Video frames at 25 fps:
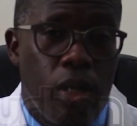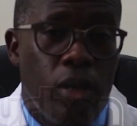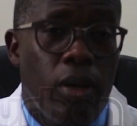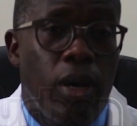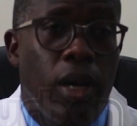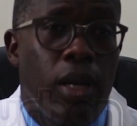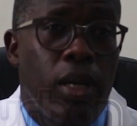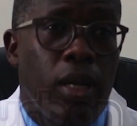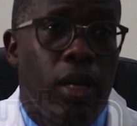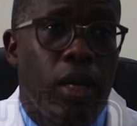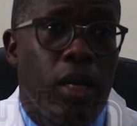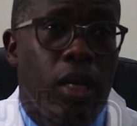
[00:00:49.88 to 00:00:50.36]

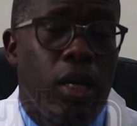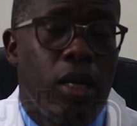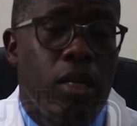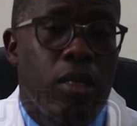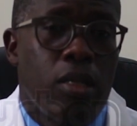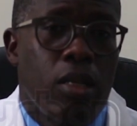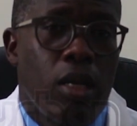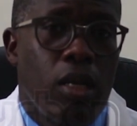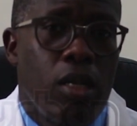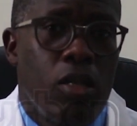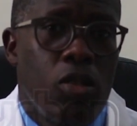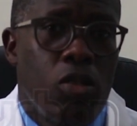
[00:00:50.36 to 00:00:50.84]
Uganda
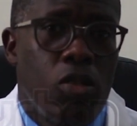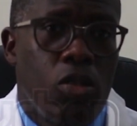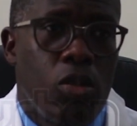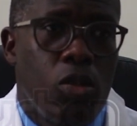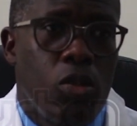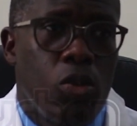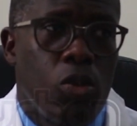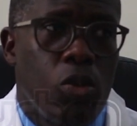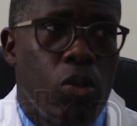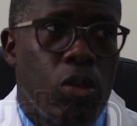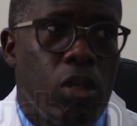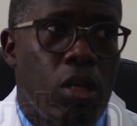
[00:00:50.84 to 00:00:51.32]
Cancer
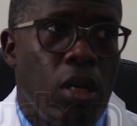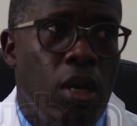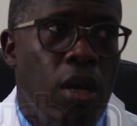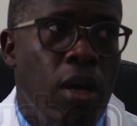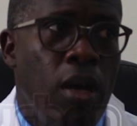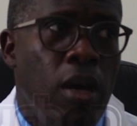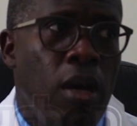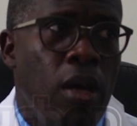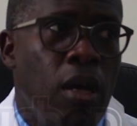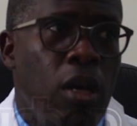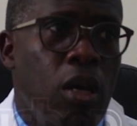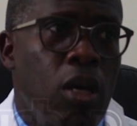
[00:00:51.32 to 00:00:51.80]
Institute.
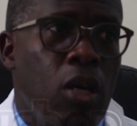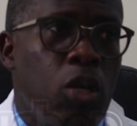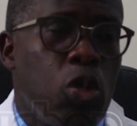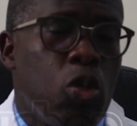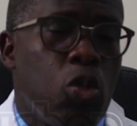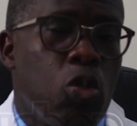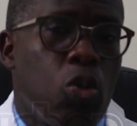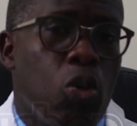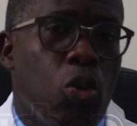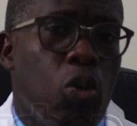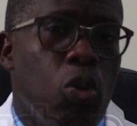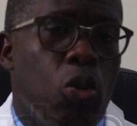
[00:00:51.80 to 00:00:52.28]

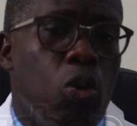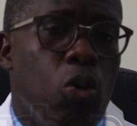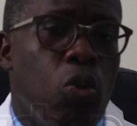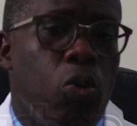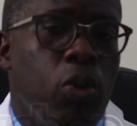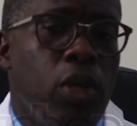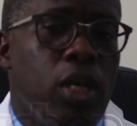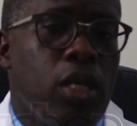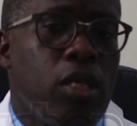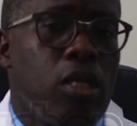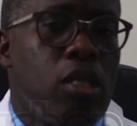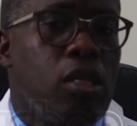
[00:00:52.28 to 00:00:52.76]
So
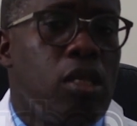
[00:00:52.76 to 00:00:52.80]
we are